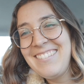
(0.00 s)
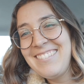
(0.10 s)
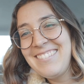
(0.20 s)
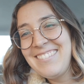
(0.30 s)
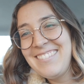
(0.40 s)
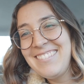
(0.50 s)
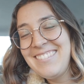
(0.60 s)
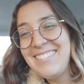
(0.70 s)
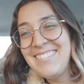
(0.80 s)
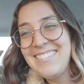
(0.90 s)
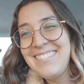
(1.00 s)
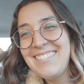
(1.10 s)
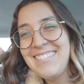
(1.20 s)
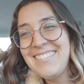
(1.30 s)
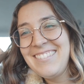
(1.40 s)

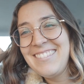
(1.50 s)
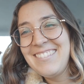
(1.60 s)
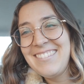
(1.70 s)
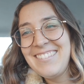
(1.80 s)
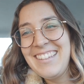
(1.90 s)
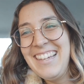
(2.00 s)
This person isn't speaking.